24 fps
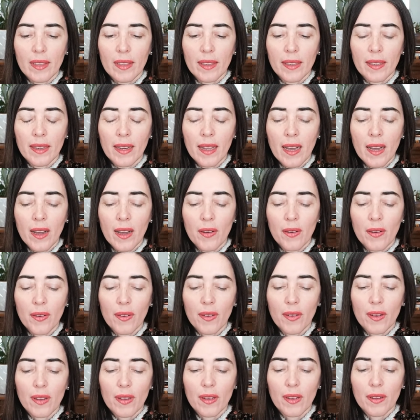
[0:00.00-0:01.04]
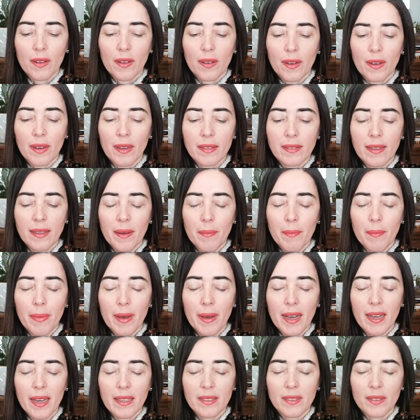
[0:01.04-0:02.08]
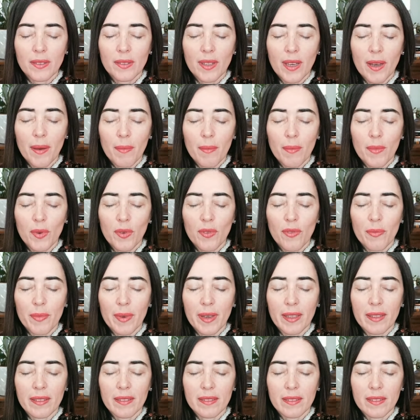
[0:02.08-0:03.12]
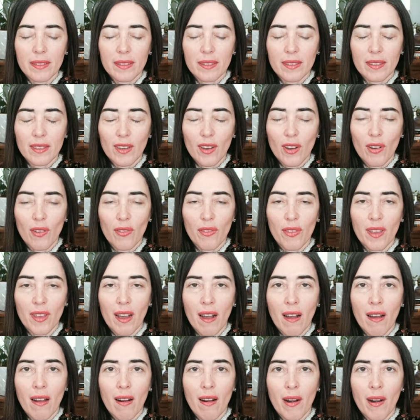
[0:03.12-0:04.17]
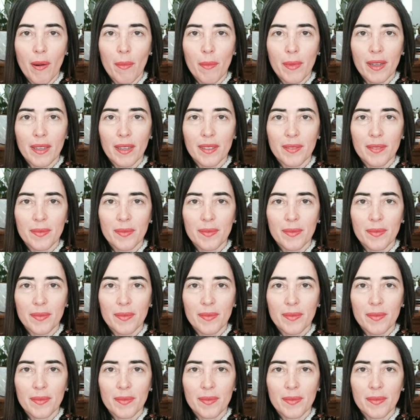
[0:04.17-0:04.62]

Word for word: And now let's come back to that movement of the arm,